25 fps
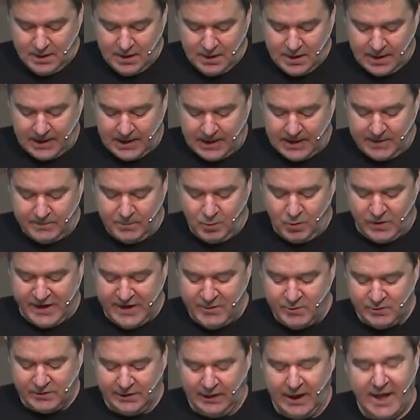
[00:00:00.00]
Um, when he
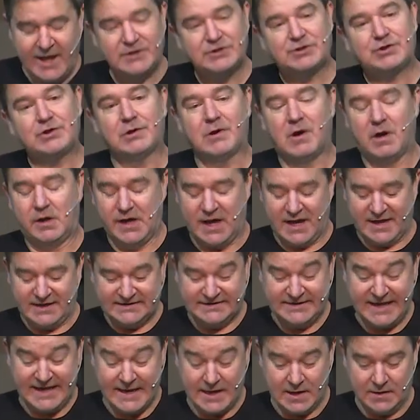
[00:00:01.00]
would lecture on
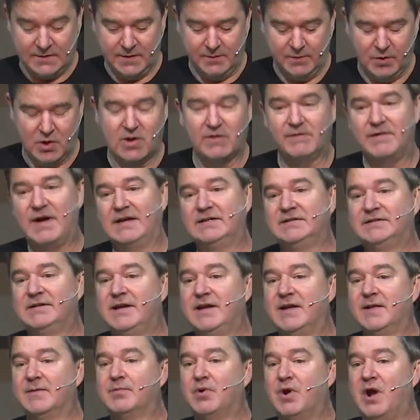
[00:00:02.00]
Isaiah, the book of
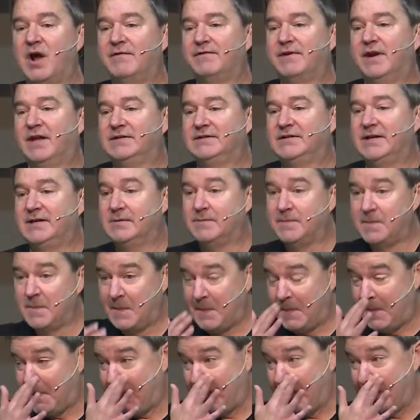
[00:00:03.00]
Isaiah, the prophet Isaiah,
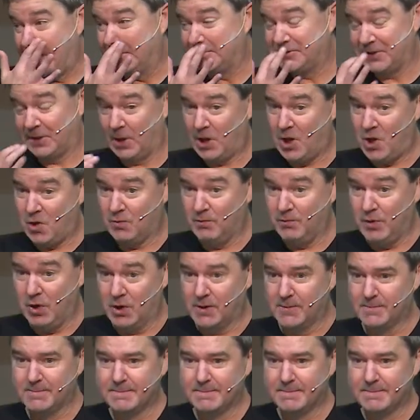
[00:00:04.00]
it's a long book.